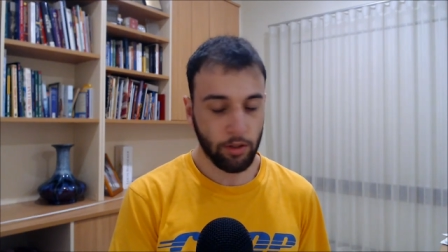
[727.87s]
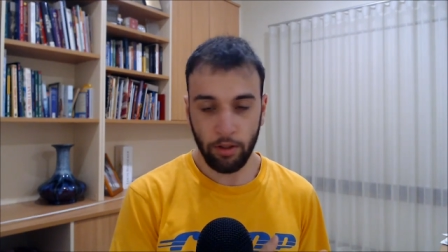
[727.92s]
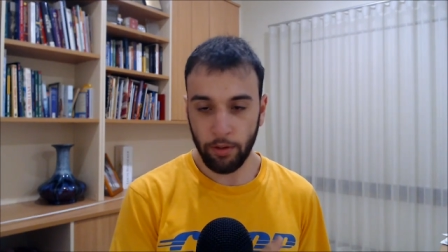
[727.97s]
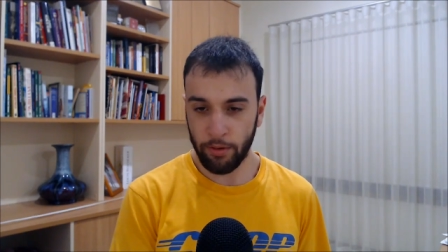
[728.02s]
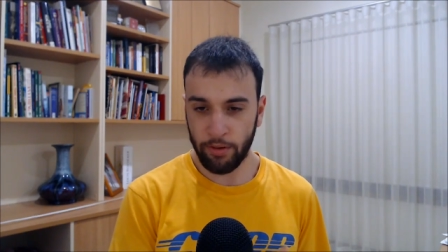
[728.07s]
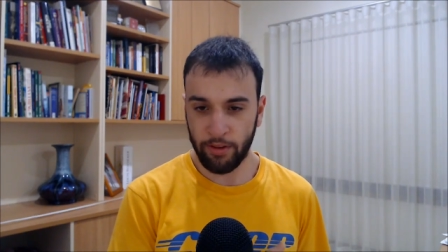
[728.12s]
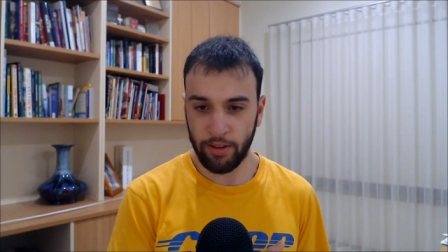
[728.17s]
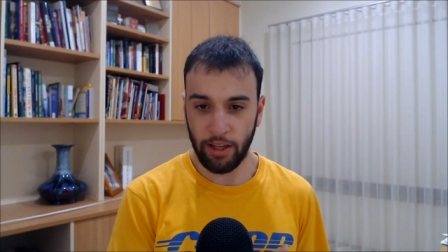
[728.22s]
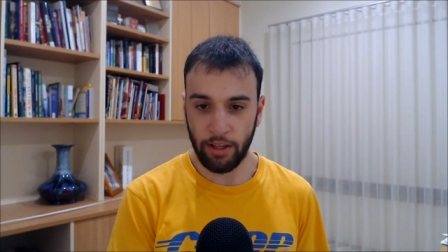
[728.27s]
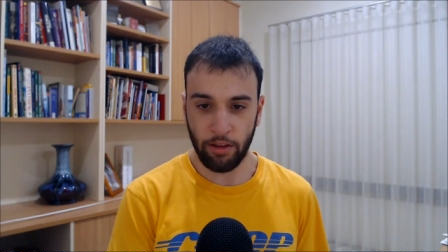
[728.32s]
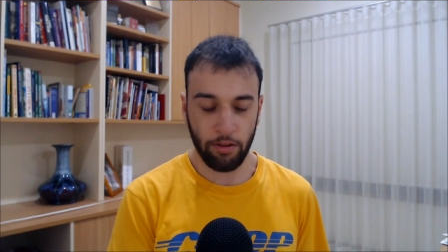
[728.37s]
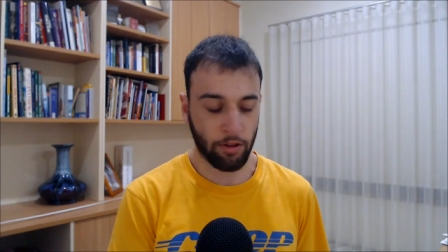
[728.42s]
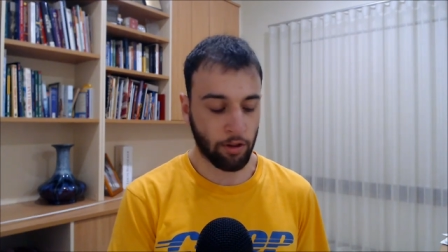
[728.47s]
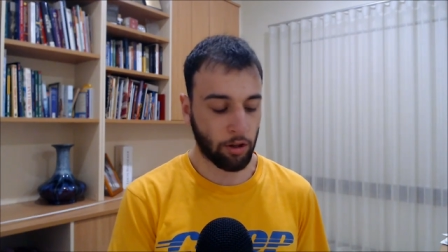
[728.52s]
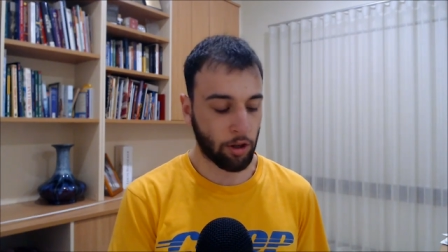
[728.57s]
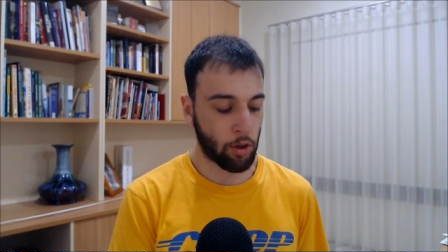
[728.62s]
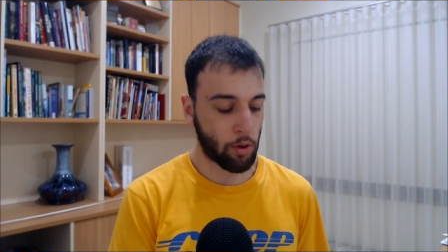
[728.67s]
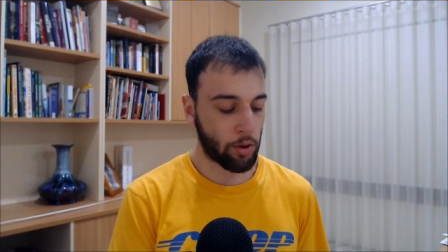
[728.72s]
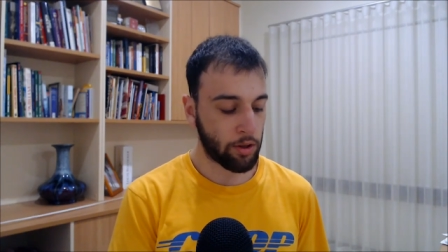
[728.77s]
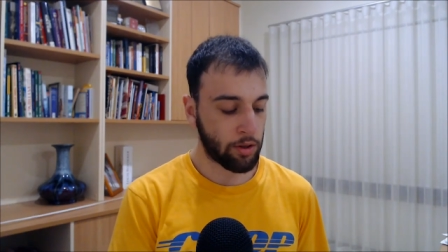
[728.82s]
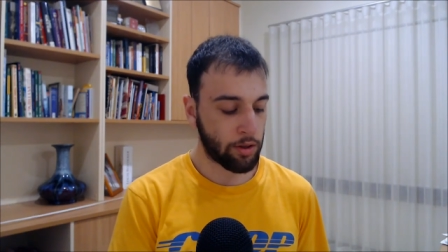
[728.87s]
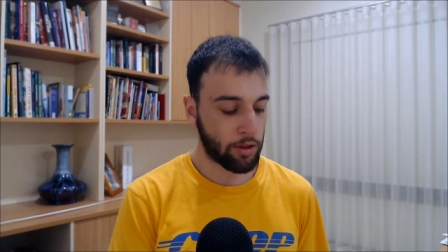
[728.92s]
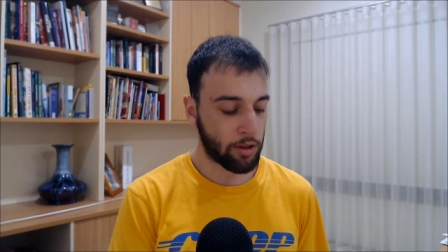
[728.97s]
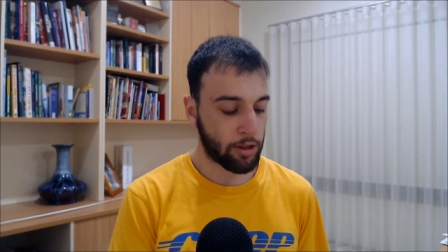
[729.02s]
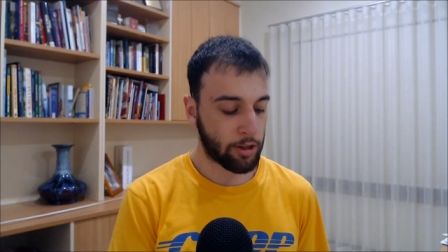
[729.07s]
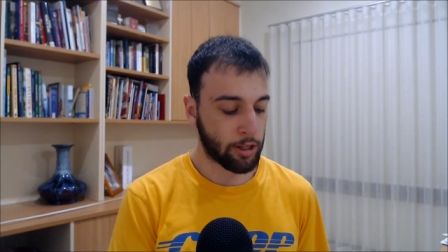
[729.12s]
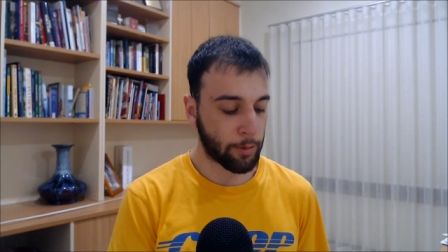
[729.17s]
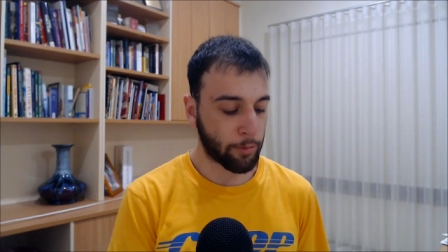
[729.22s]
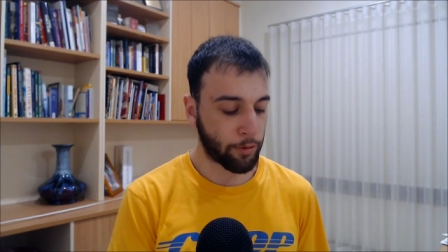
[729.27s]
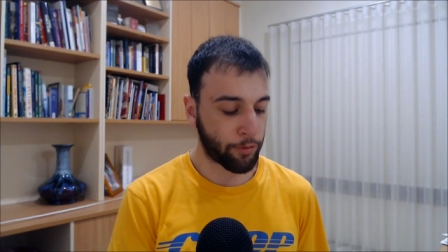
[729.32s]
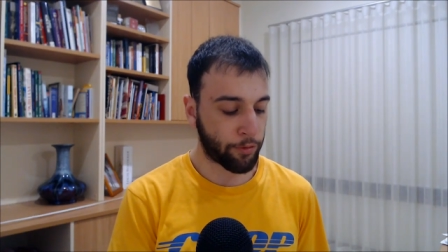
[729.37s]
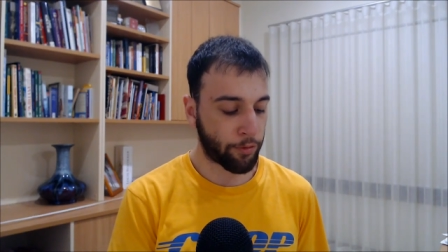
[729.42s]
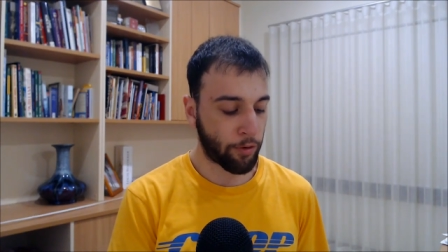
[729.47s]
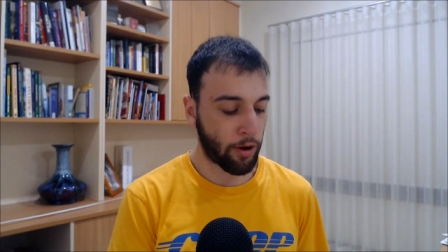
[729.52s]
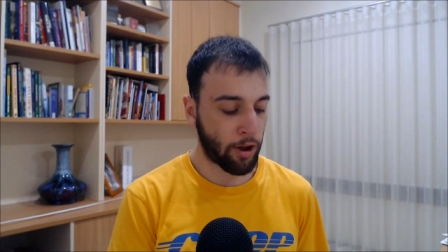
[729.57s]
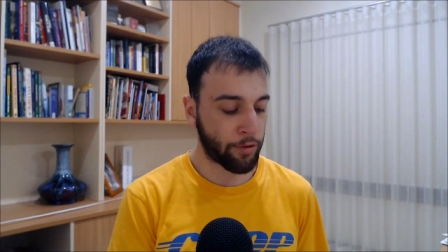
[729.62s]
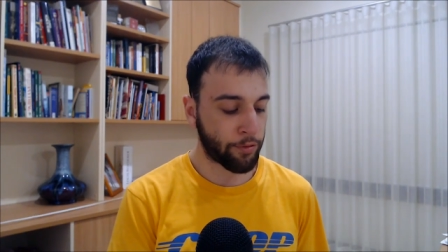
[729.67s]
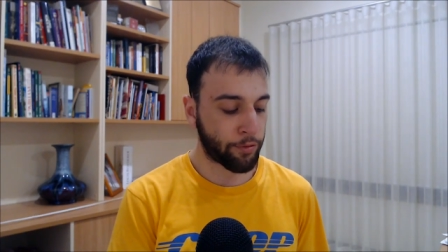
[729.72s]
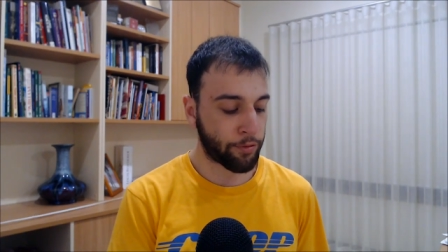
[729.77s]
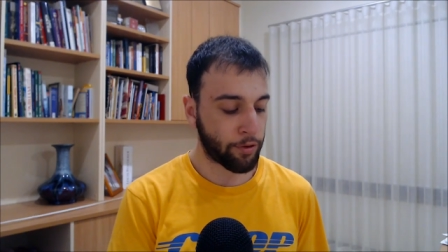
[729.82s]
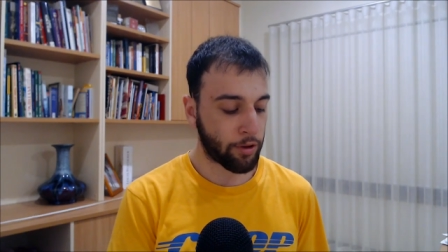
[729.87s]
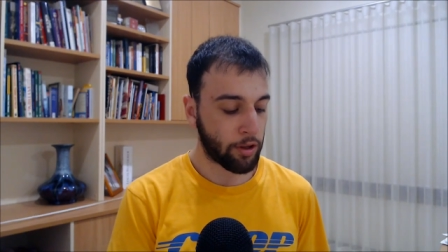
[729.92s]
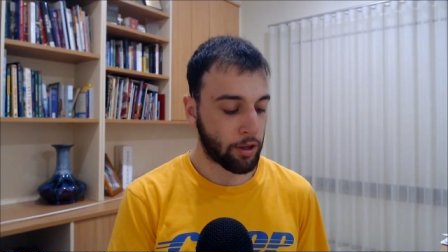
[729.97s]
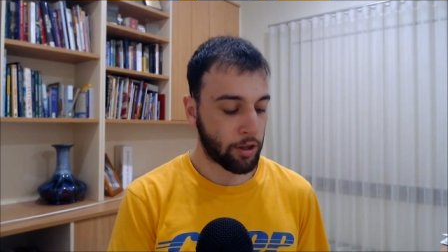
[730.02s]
Standards are lower. Number 5,